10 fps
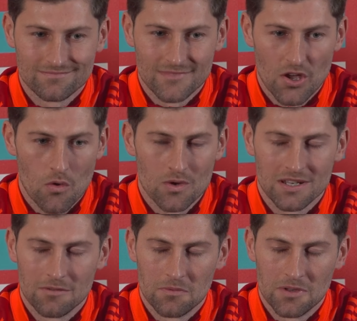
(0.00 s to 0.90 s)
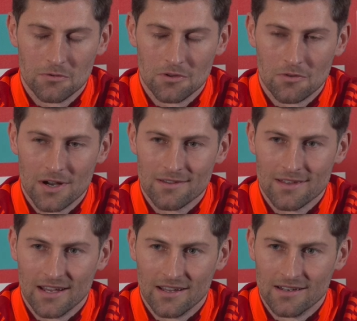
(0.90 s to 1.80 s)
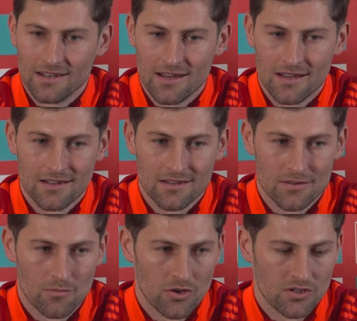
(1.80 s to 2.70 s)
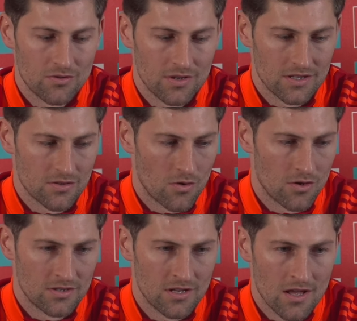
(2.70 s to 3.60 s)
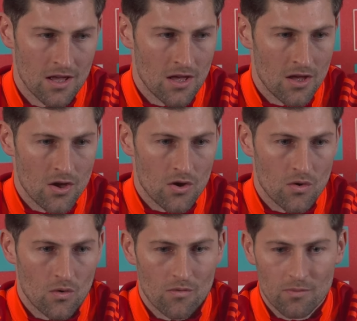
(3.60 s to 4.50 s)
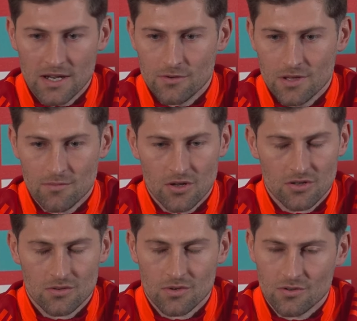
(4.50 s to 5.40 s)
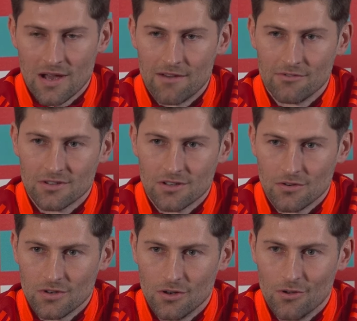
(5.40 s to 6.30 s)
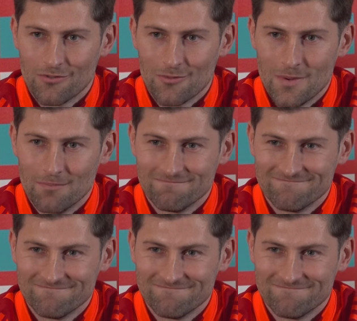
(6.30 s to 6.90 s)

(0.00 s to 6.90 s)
always seem to be doing the right thing, and the boys who are in the squad who have played with him and also the ones who haven't can only learn from him.